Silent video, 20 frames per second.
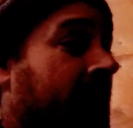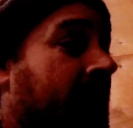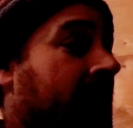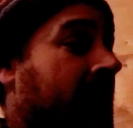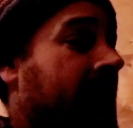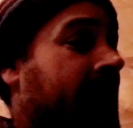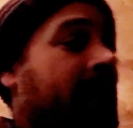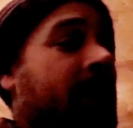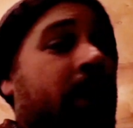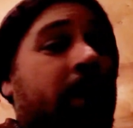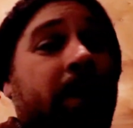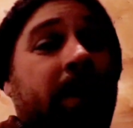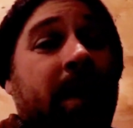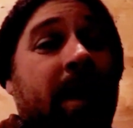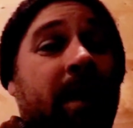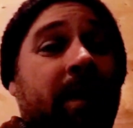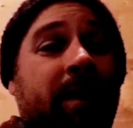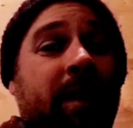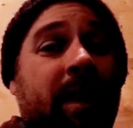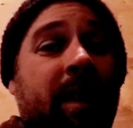I use
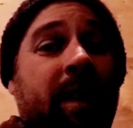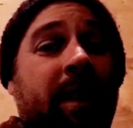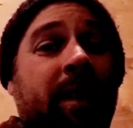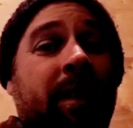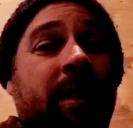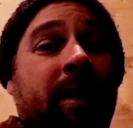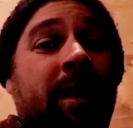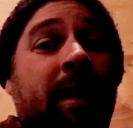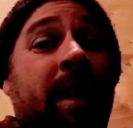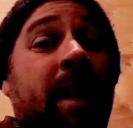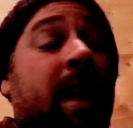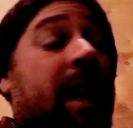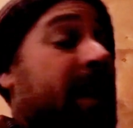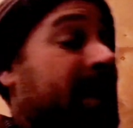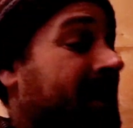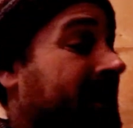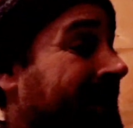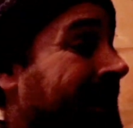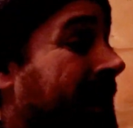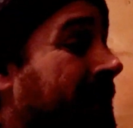that thing. I
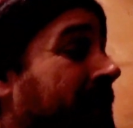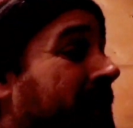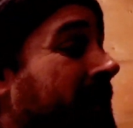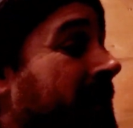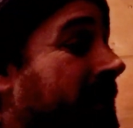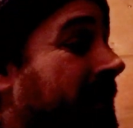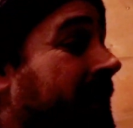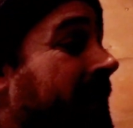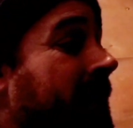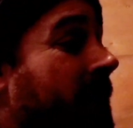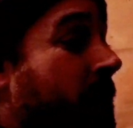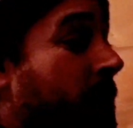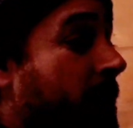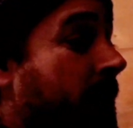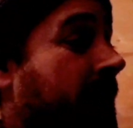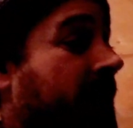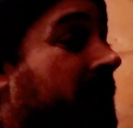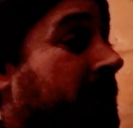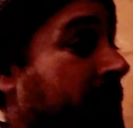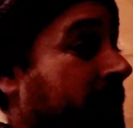definitely
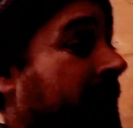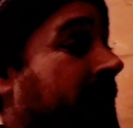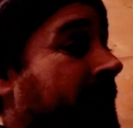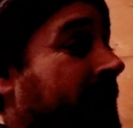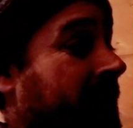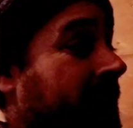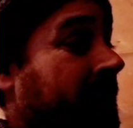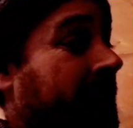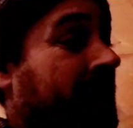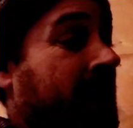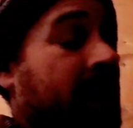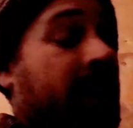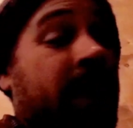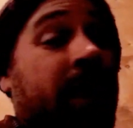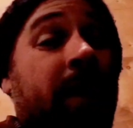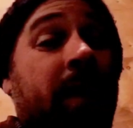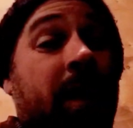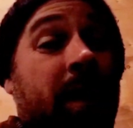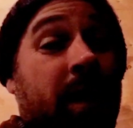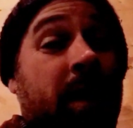recommend
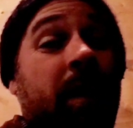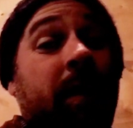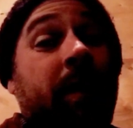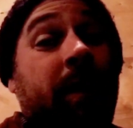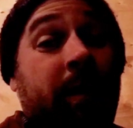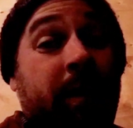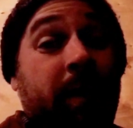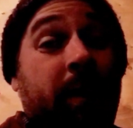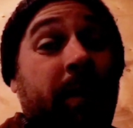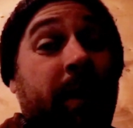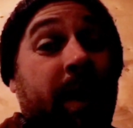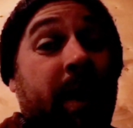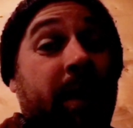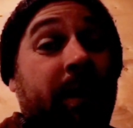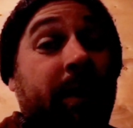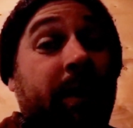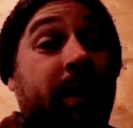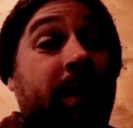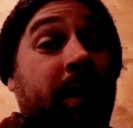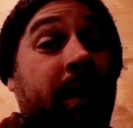getting a Honda
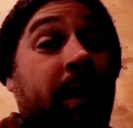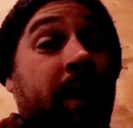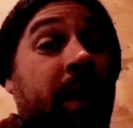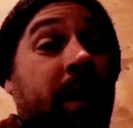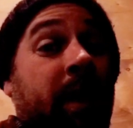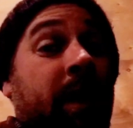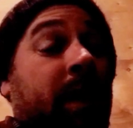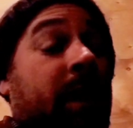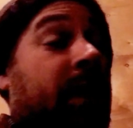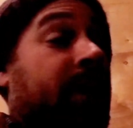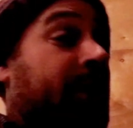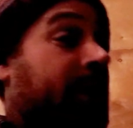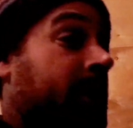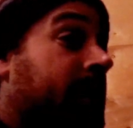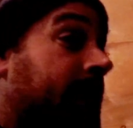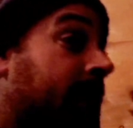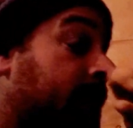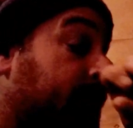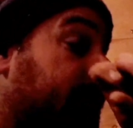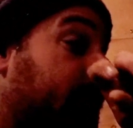2000 if you're an
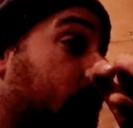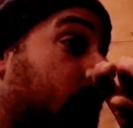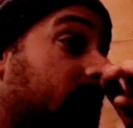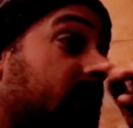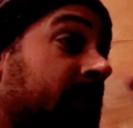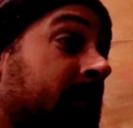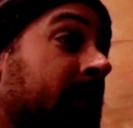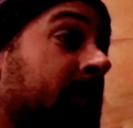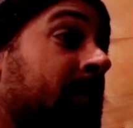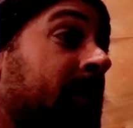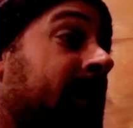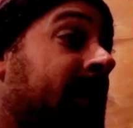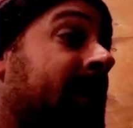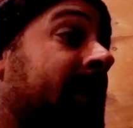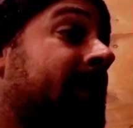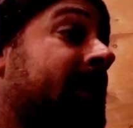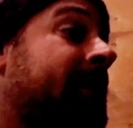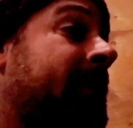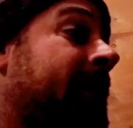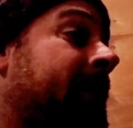outdoorsman,
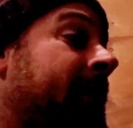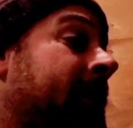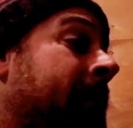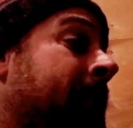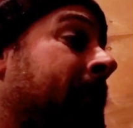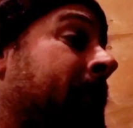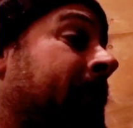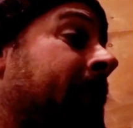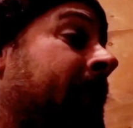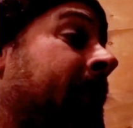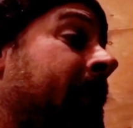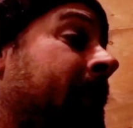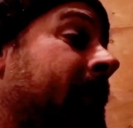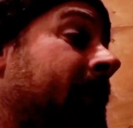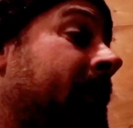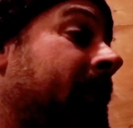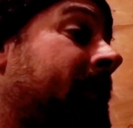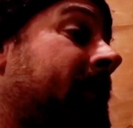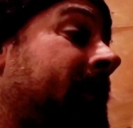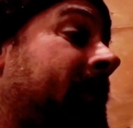because
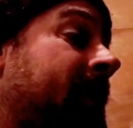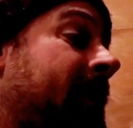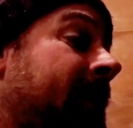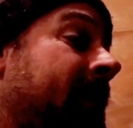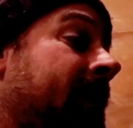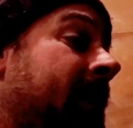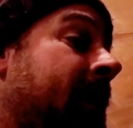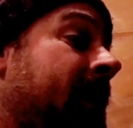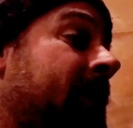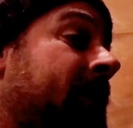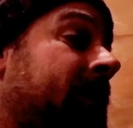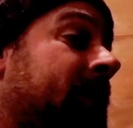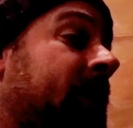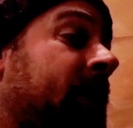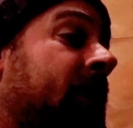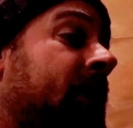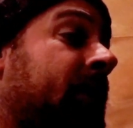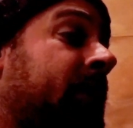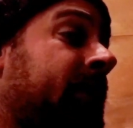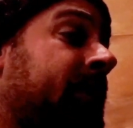this thing has
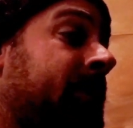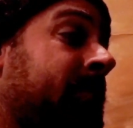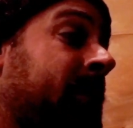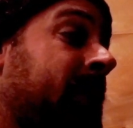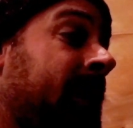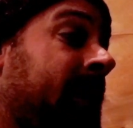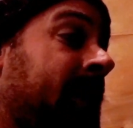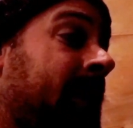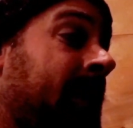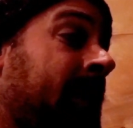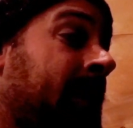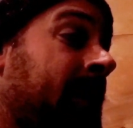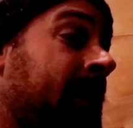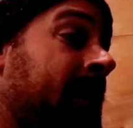served me.